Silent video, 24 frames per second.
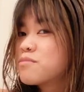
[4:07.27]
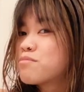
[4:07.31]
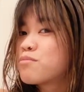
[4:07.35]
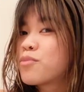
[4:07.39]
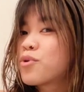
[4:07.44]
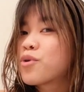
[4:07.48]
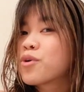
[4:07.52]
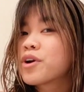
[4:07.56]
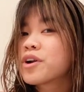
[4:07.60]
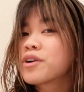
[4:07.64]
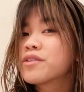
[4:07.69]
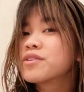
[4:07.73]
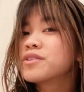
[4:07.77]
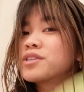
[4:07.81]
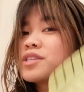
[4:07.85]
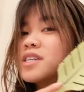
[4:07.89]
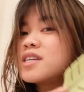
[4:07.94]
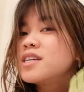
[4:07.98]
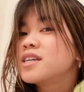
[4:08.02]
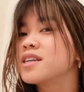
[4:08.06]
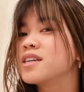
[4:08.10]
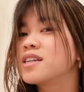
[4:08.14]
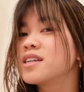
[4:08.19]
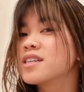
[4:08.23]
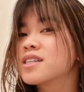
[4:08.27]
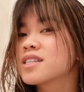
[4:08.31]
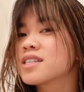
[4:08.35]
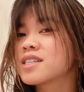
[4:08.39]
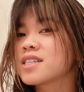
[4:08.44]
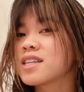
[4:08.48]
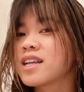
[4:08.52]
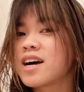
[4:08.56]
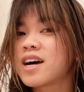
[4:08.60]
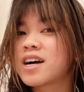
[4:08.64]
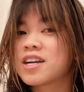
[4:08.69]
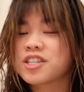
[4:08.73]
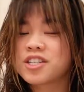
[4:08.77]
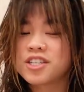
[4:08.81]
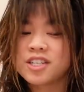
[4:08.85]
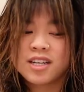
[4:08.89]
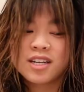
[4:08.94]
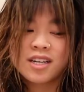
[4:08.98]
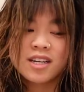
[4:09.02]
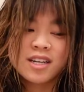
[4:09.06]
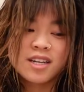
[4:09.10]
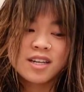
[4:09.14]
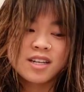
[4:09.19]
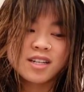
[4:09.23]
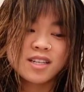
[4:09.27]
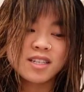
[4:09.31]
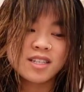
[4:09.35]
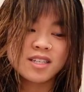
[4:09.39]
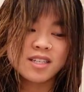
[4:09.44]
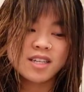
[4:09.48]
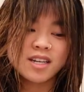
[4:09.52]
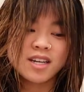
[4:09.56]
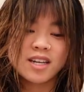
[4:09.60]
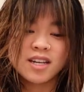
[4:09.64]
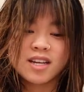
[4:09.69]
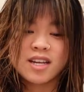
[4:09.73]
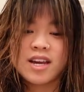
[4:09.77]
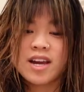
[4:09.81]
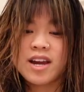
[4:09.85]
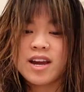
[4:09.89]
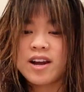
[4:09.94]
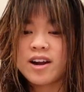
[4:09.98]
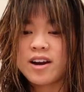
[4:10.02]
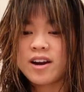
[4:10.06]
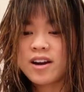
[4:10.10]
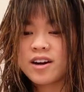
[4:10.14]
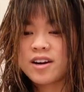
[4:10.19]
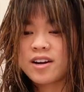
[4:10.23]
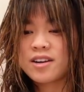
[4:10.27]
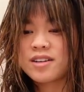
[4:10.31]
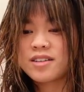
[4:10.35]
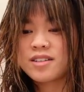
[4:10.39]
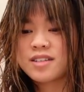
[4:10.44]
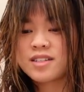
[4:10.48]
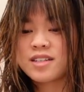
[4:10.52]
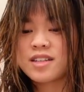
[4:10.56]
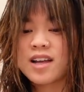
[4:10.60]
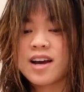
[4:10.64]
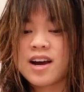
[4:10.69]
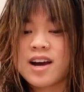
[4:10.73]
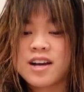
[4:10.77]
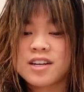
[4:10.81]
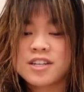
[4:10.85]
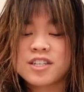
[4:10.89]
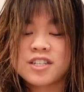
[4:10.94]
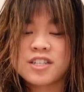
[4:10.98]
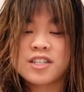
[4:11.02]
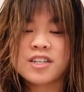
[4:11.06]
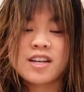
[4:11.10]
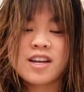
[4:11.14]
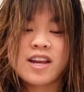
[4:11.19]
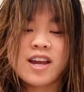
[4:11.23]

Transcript: Morning routine slash skincare slash